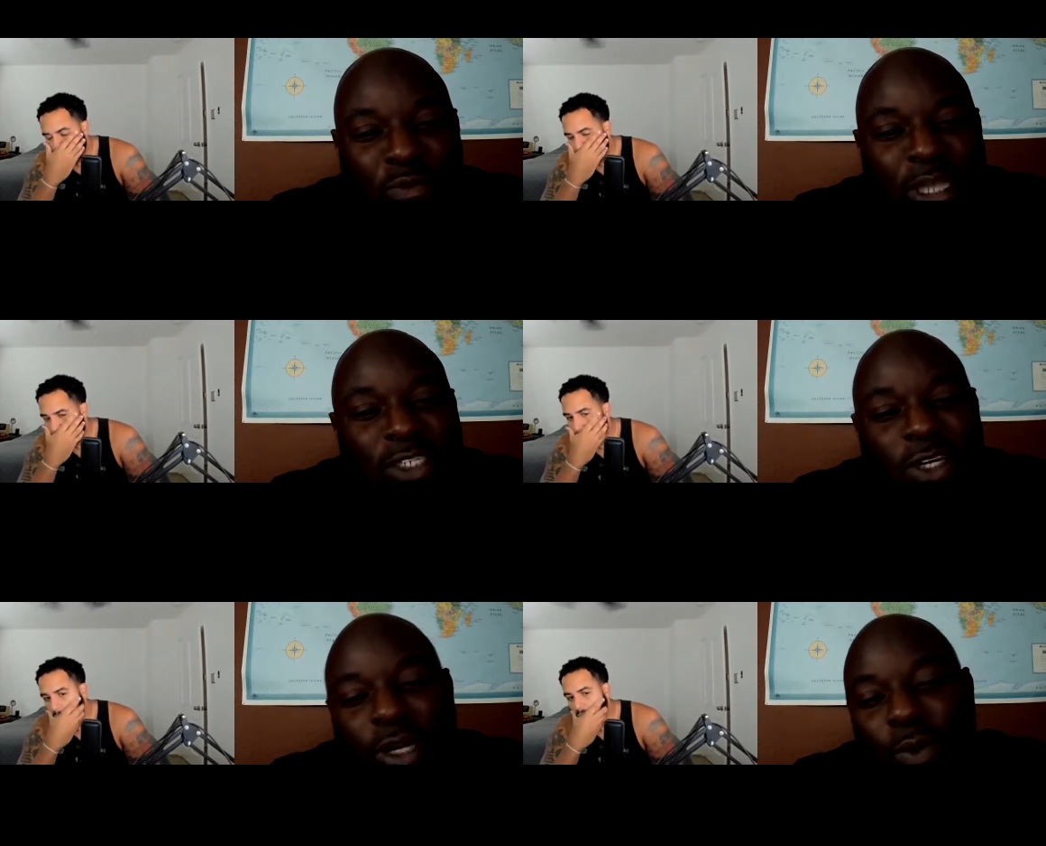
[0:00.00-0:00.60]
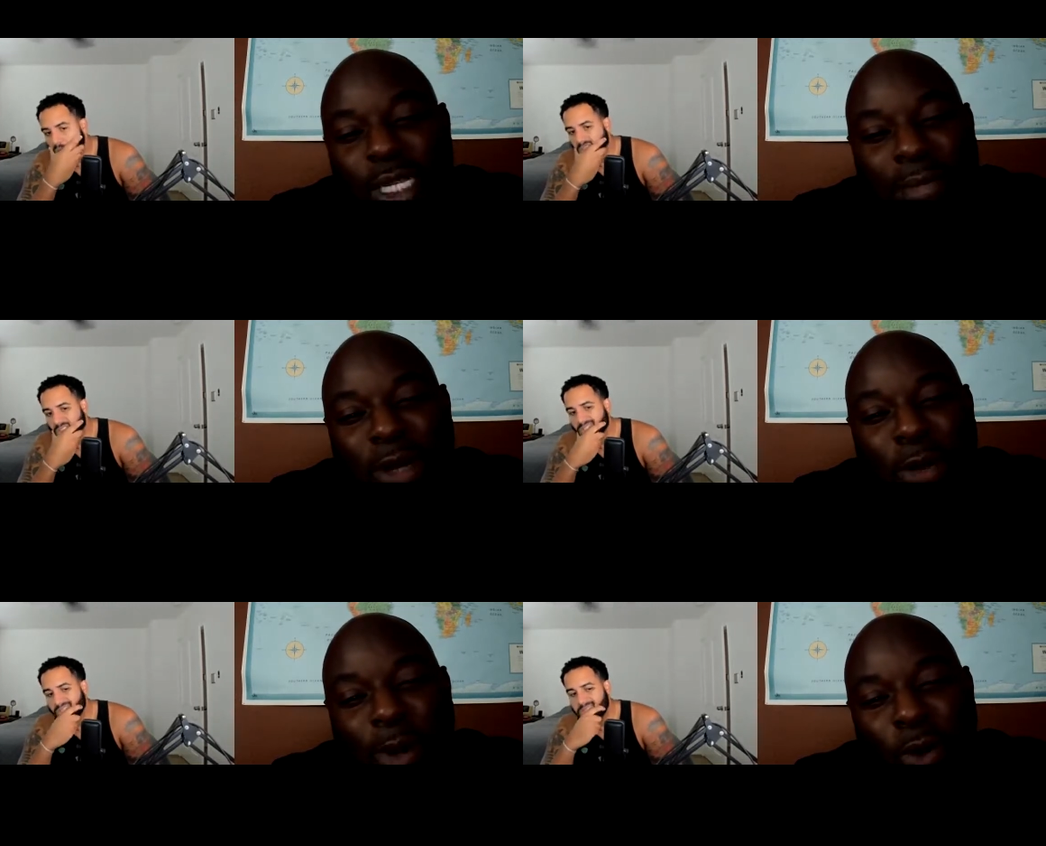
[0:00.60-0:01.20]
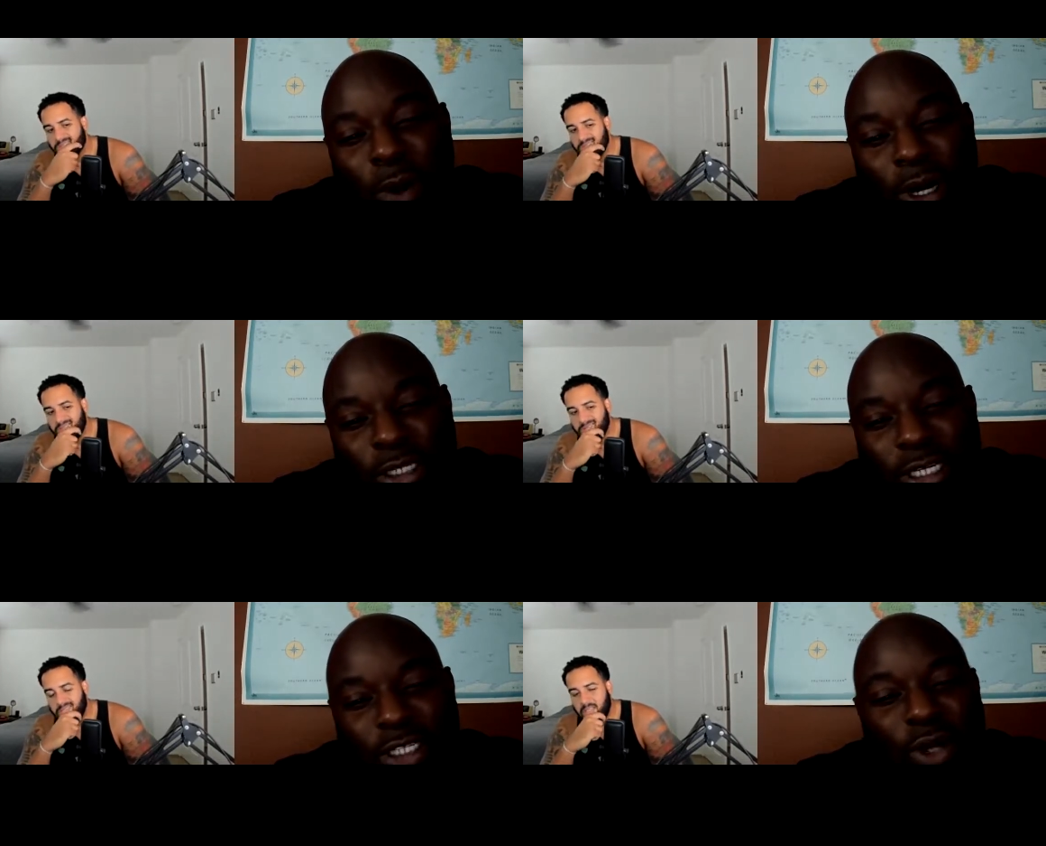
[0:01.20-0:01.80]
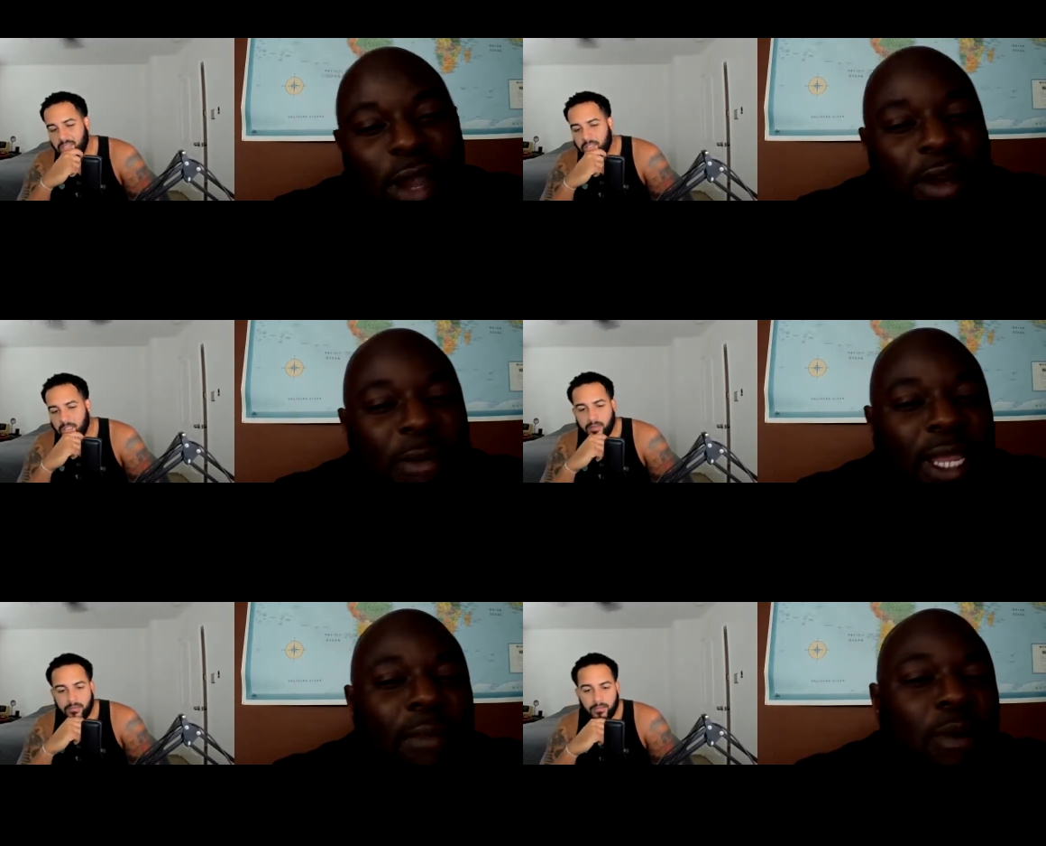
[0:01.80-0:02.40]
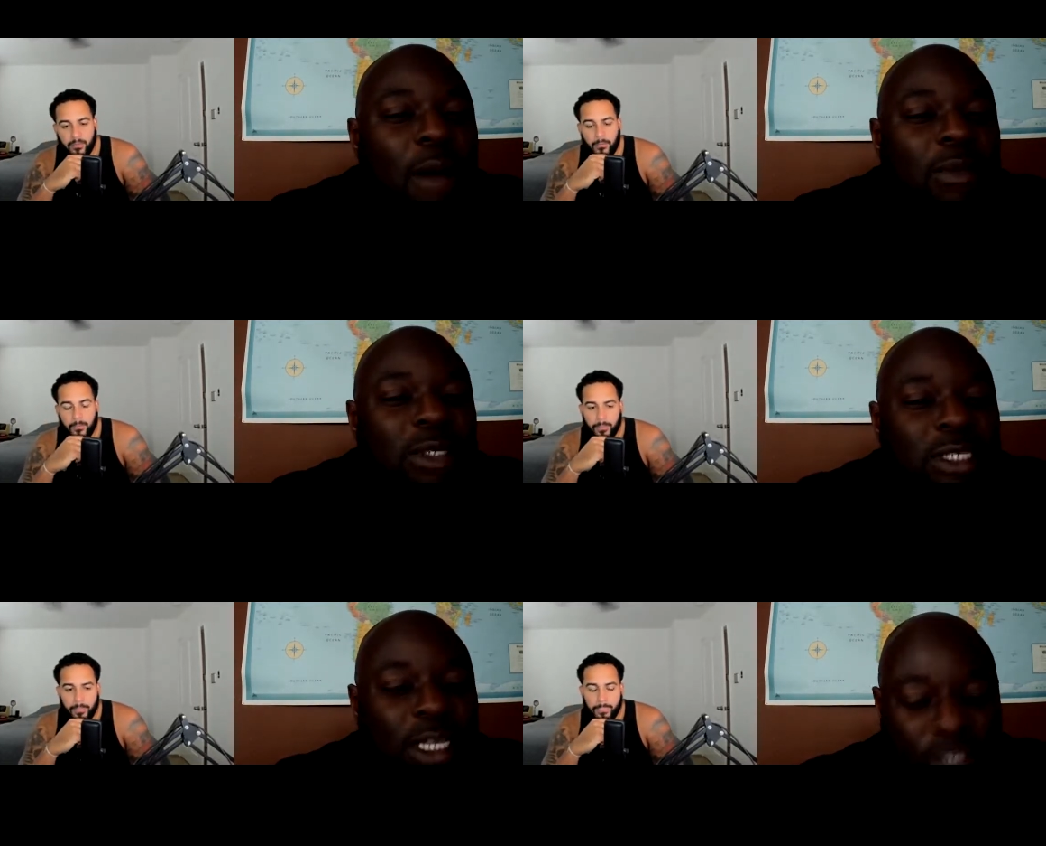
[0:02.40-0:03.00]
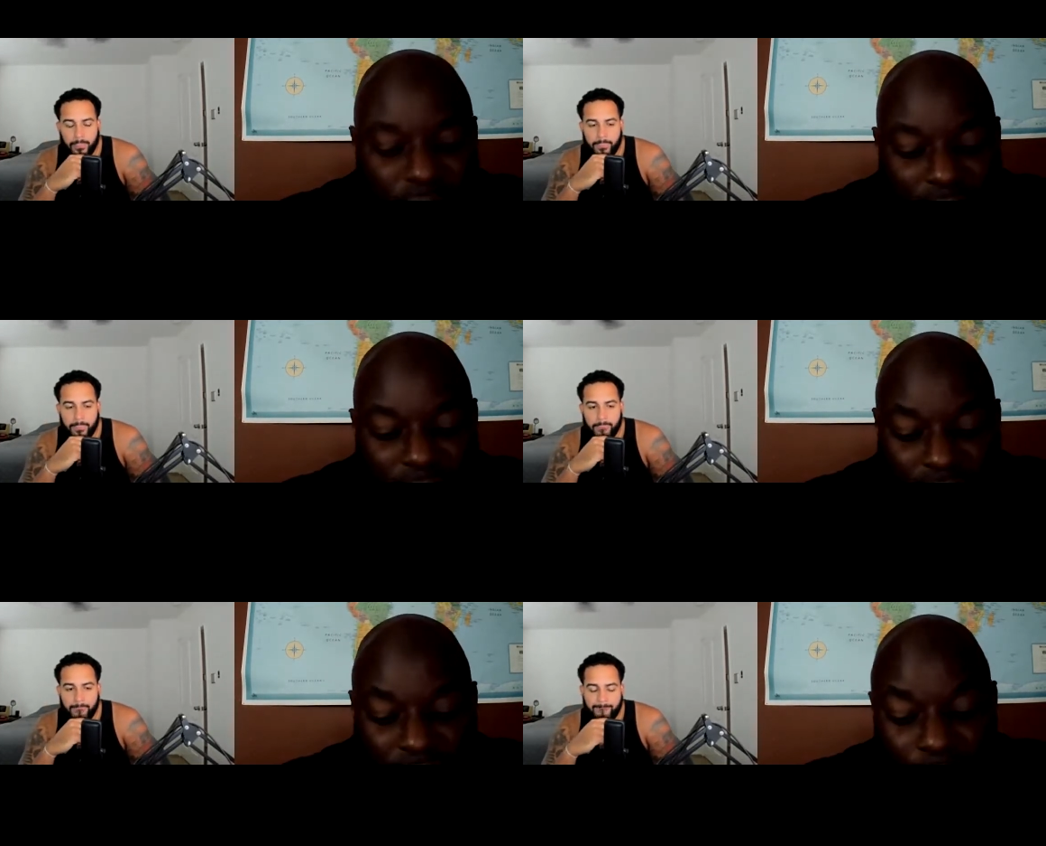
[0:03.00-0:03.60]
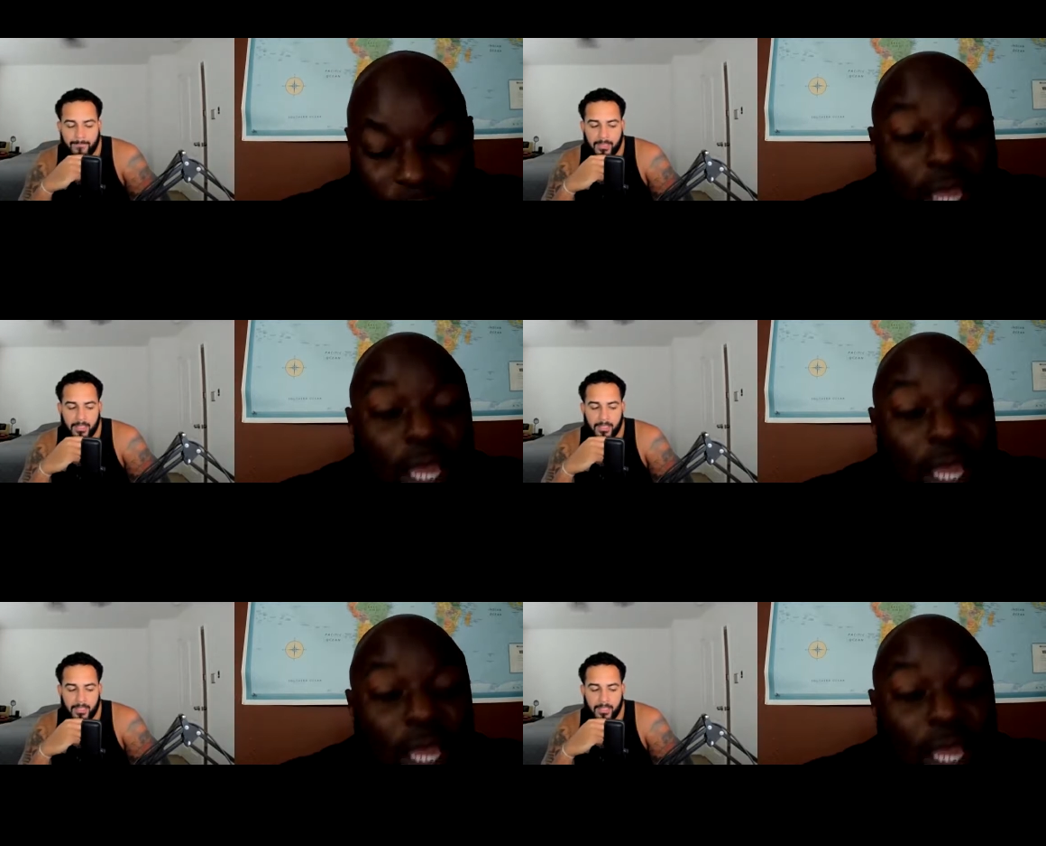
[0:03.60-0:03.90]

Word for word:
Speaker 1: make sure your Willy Bobo work because you're out here making promises that you can't keep.